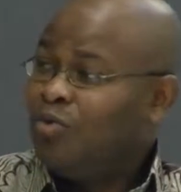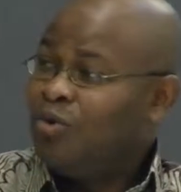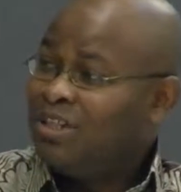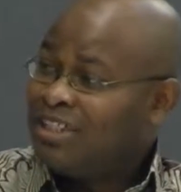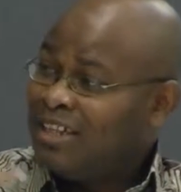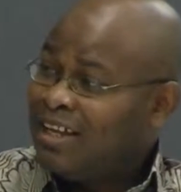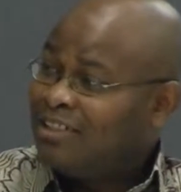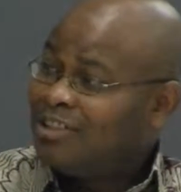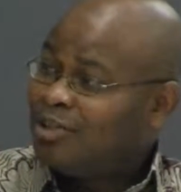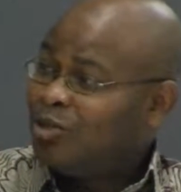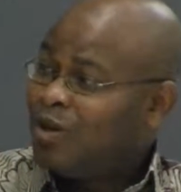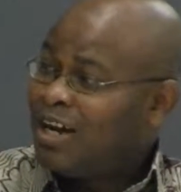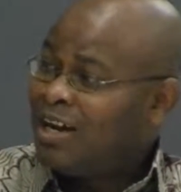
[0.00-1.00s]
we tend
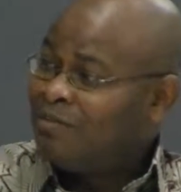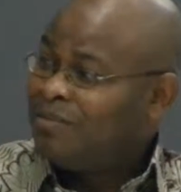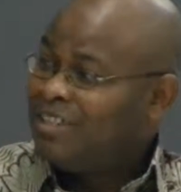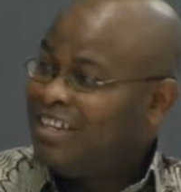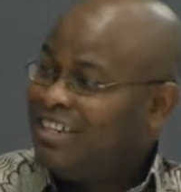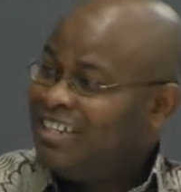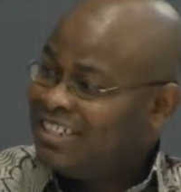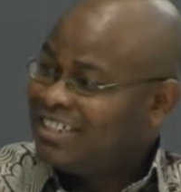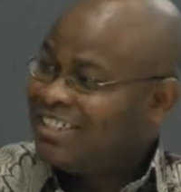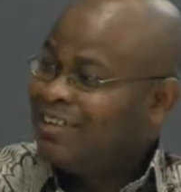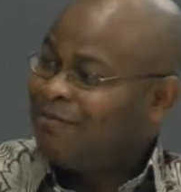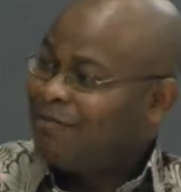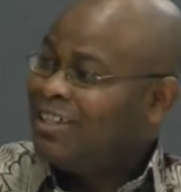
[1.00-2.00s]
to have the least
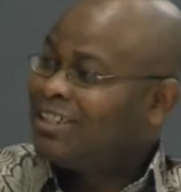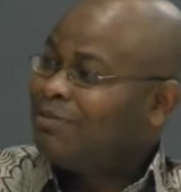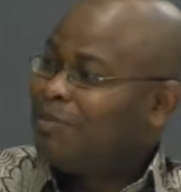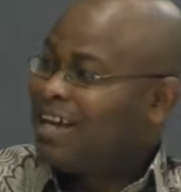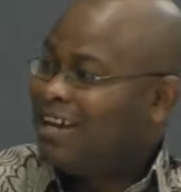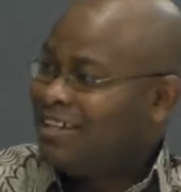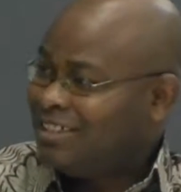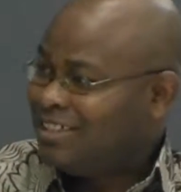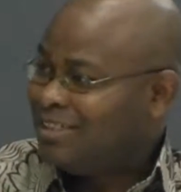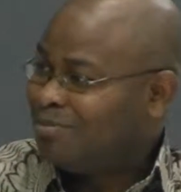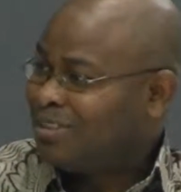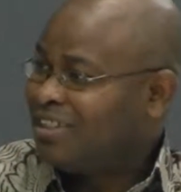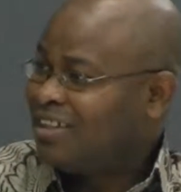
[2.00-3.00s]
defense
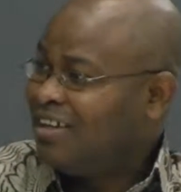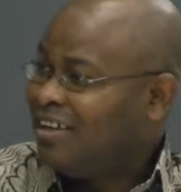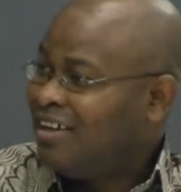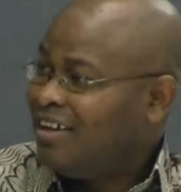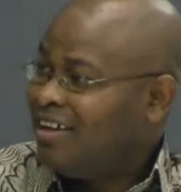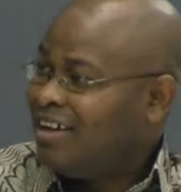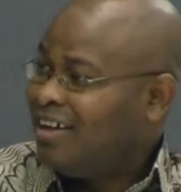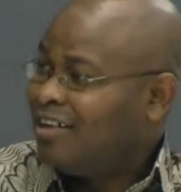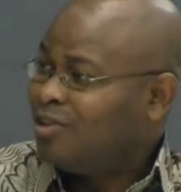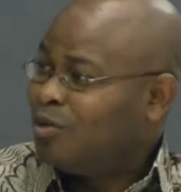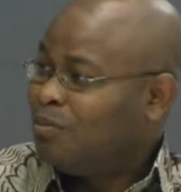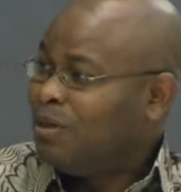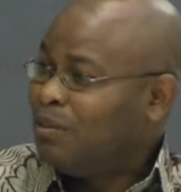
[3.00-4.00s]
mechanism
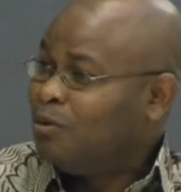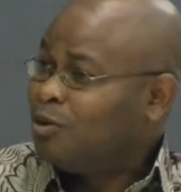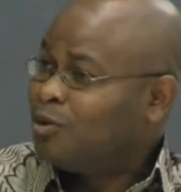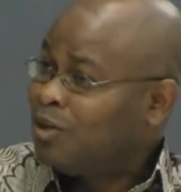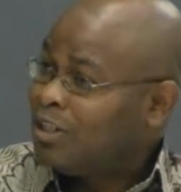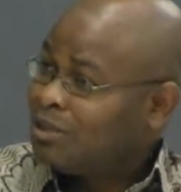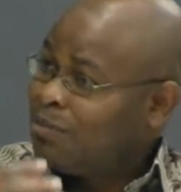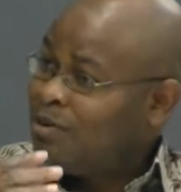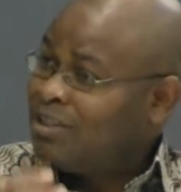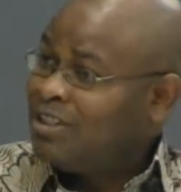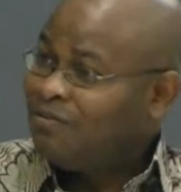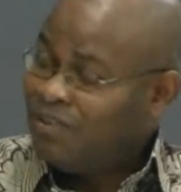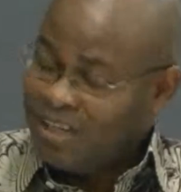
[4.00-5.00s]
to be able to respond
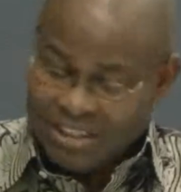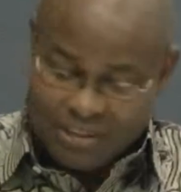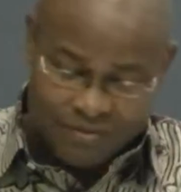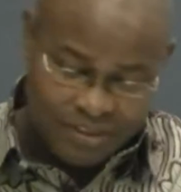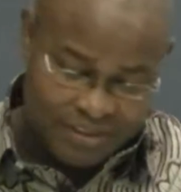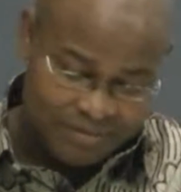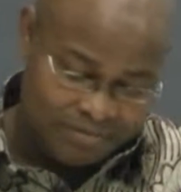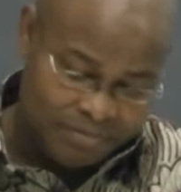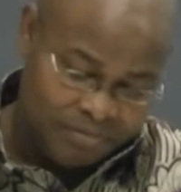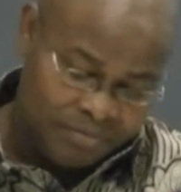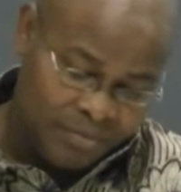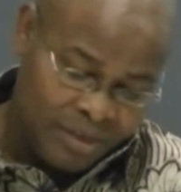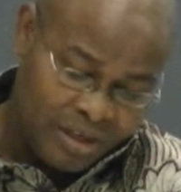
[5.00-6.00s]
effectively.
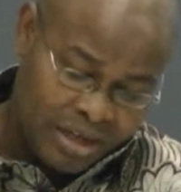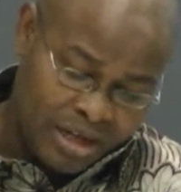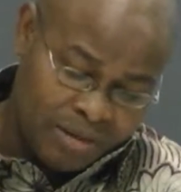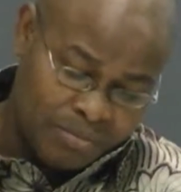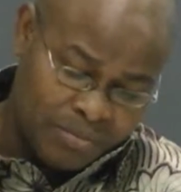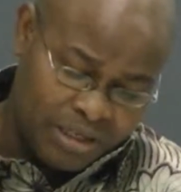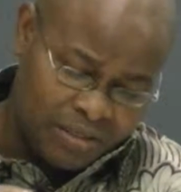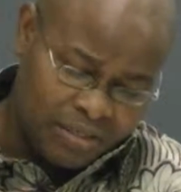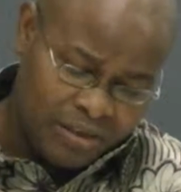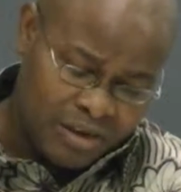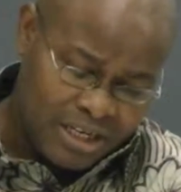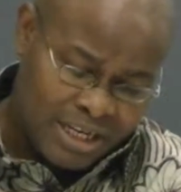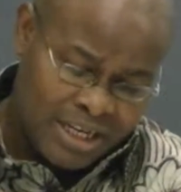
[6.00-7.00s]
A
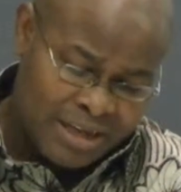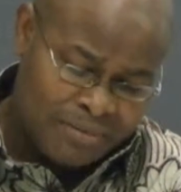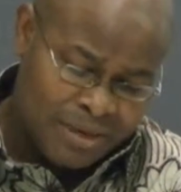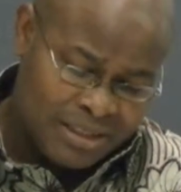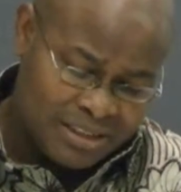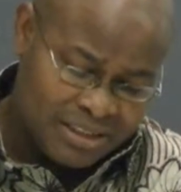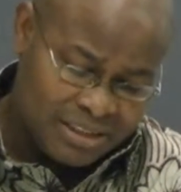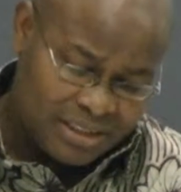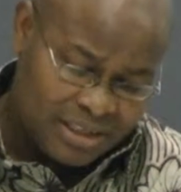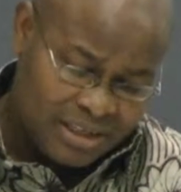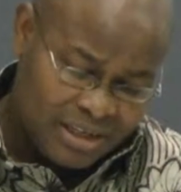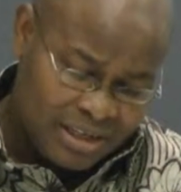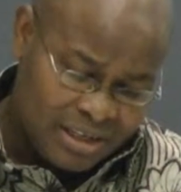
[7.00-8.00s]
third element
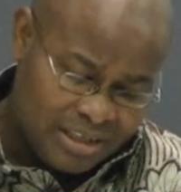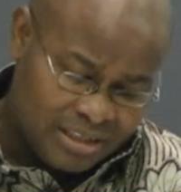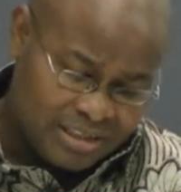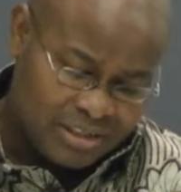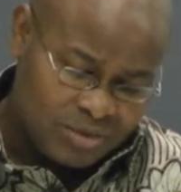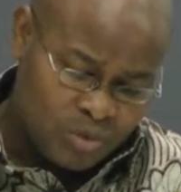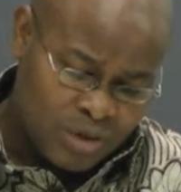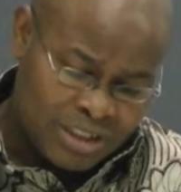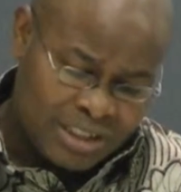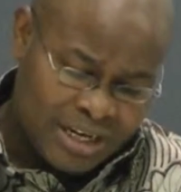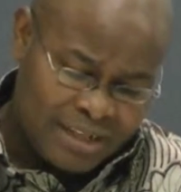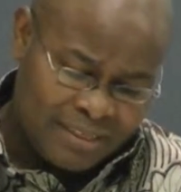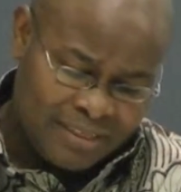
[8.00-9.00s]
is what
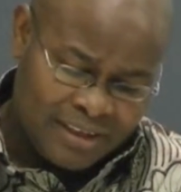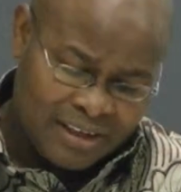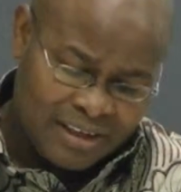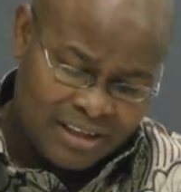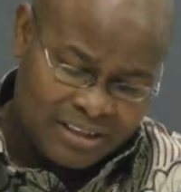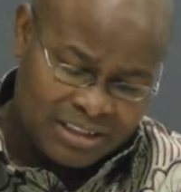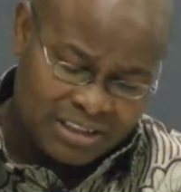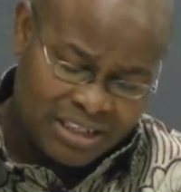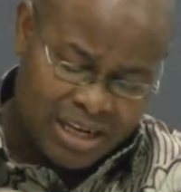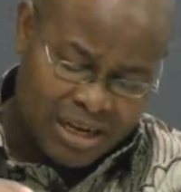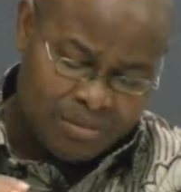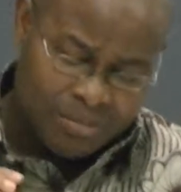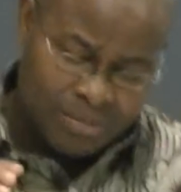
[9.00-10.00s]
I think is
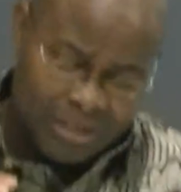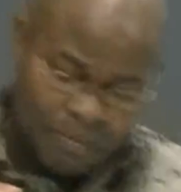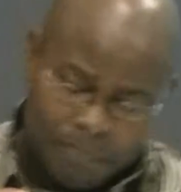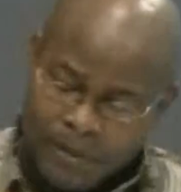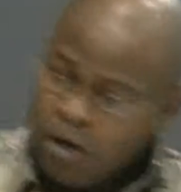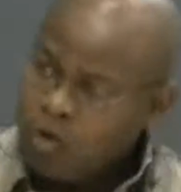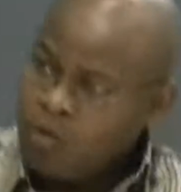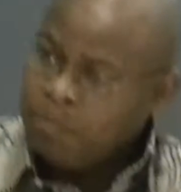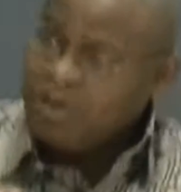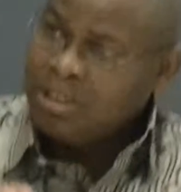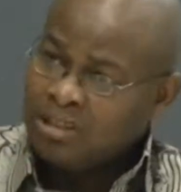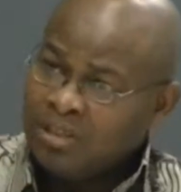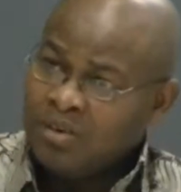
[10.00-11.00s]
the
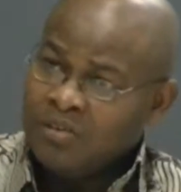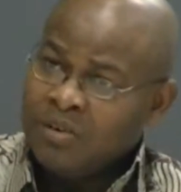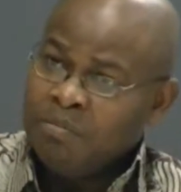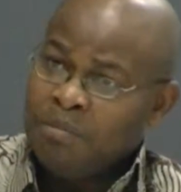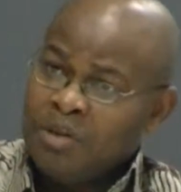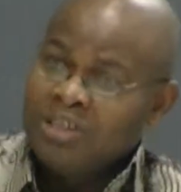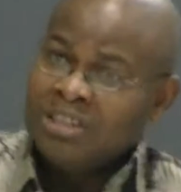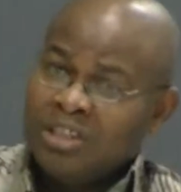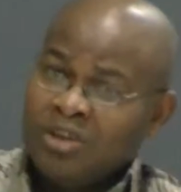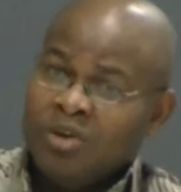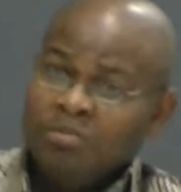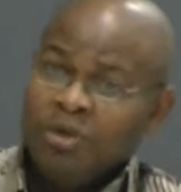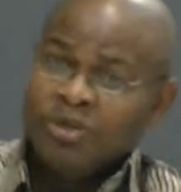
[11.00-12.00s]
preoccupation of the policy
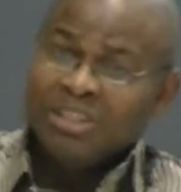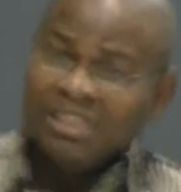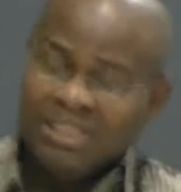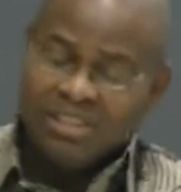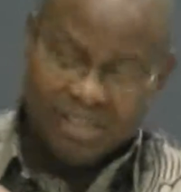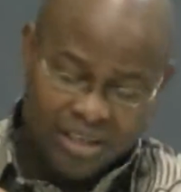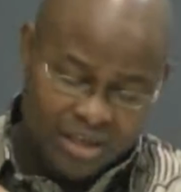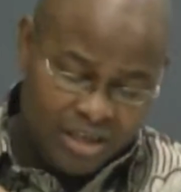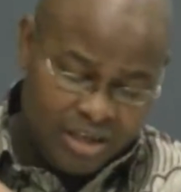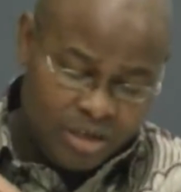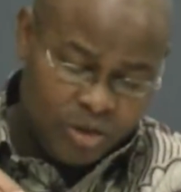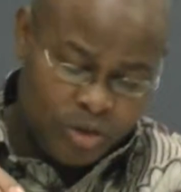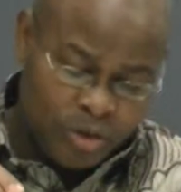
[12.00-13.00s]
community
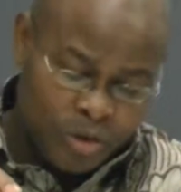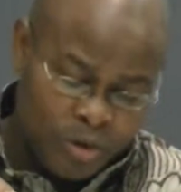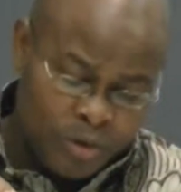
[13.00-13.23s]
to